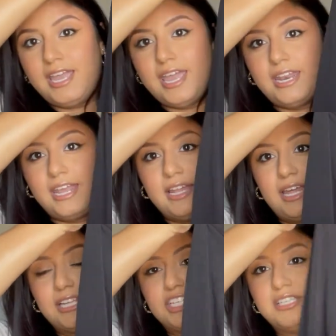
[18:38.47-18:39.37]
and
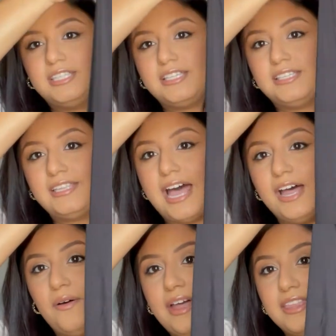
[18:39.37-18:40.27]
like just the
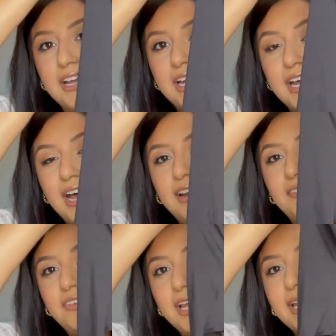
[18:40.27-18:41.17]
style and the cut
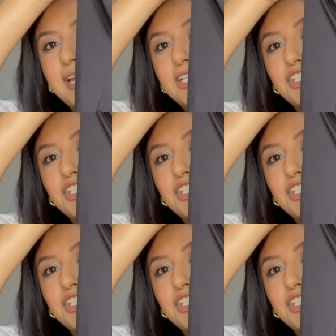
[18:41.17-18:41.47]
of it it